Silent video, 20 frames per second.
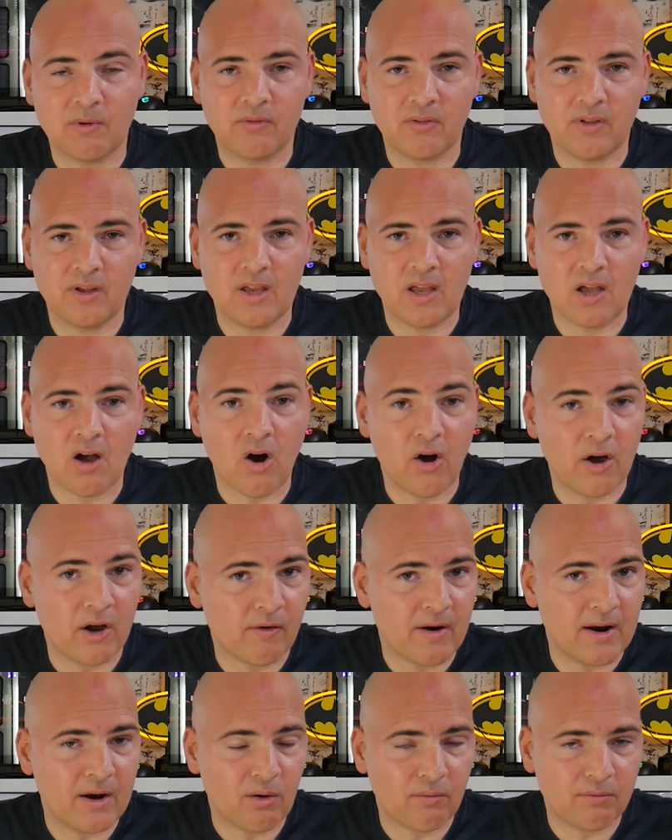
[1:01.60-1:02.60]
of the
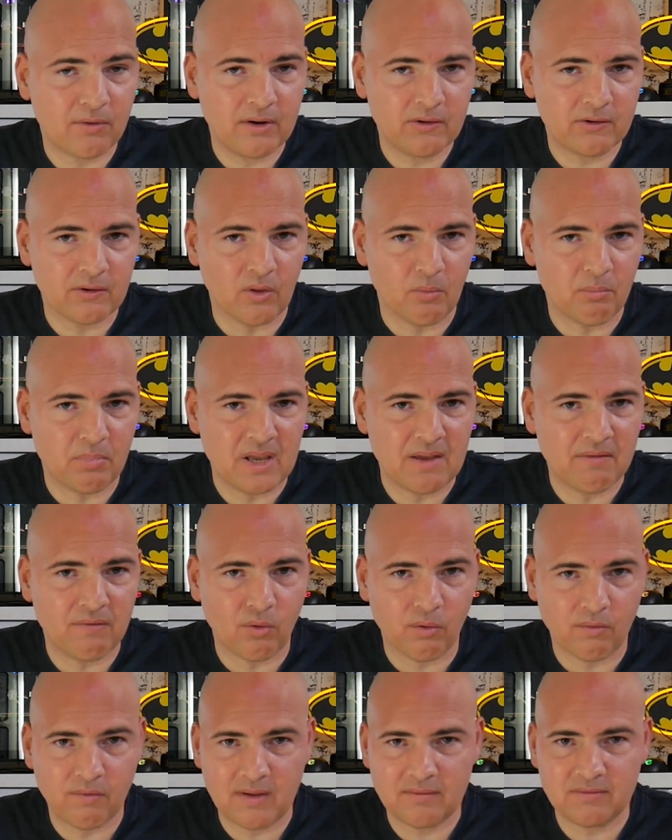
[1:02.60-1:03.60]
higher end offerings on the
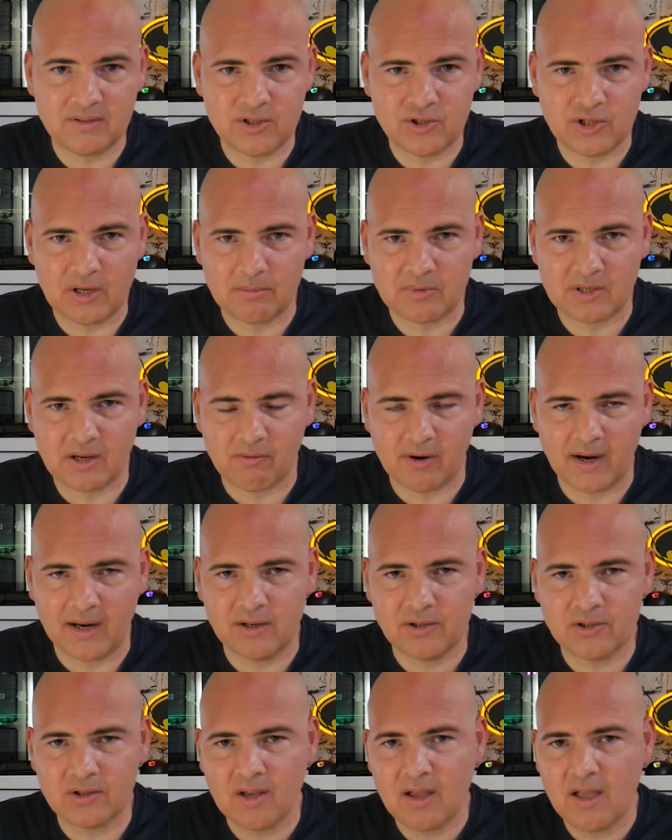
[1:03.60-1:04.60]
B450 chipset
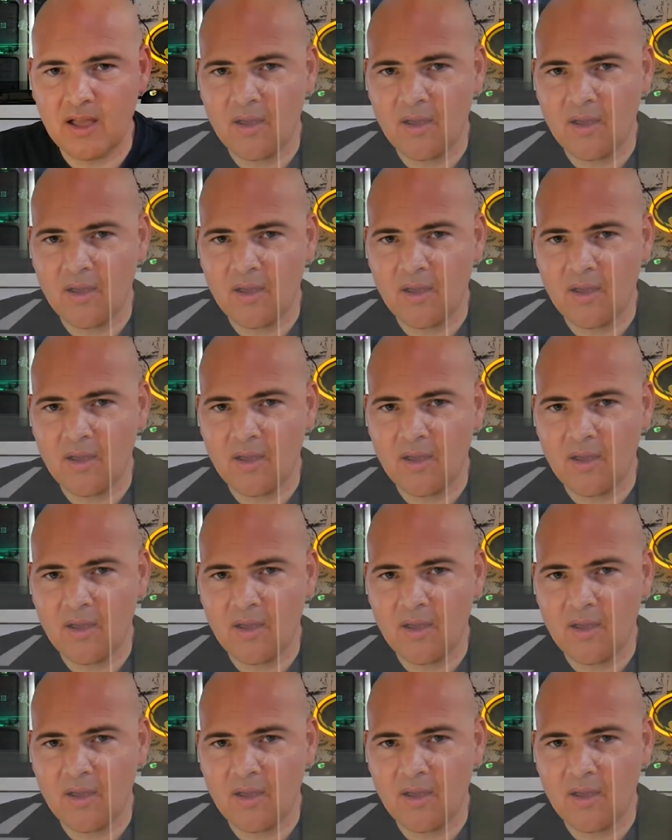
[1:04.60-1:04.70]
range,